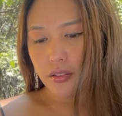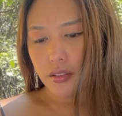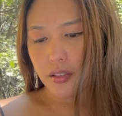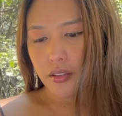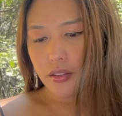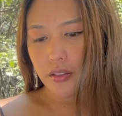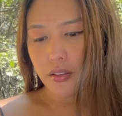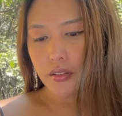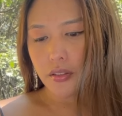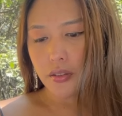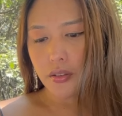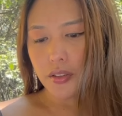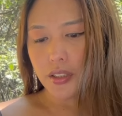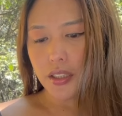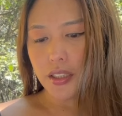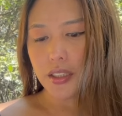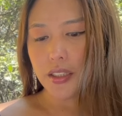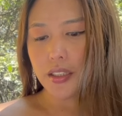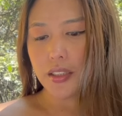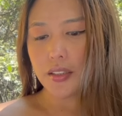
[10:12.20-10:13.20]
so
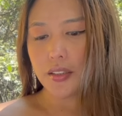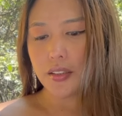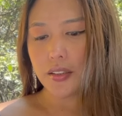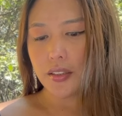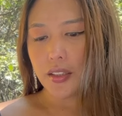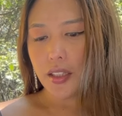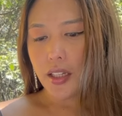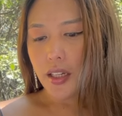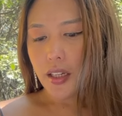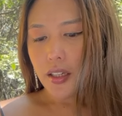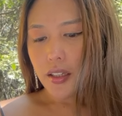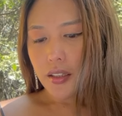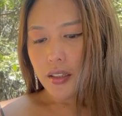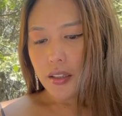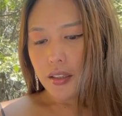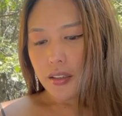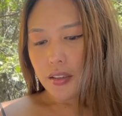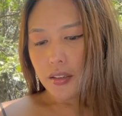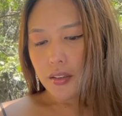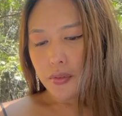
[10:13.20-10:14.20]
this is
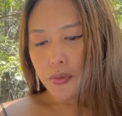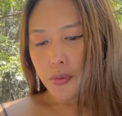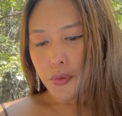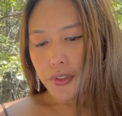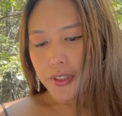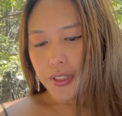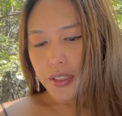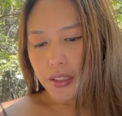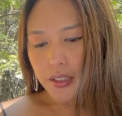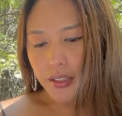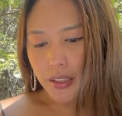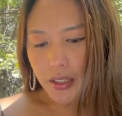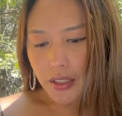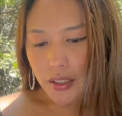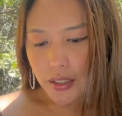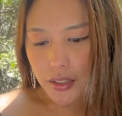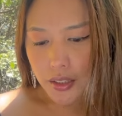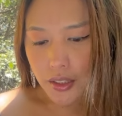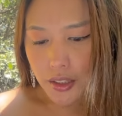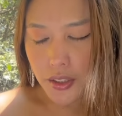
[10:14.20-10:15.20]
really
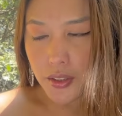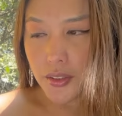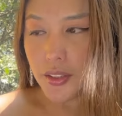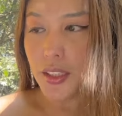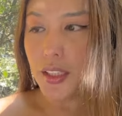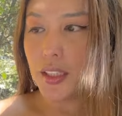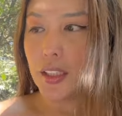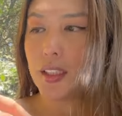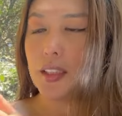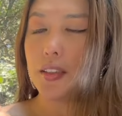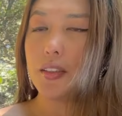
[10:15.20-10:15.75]
unique.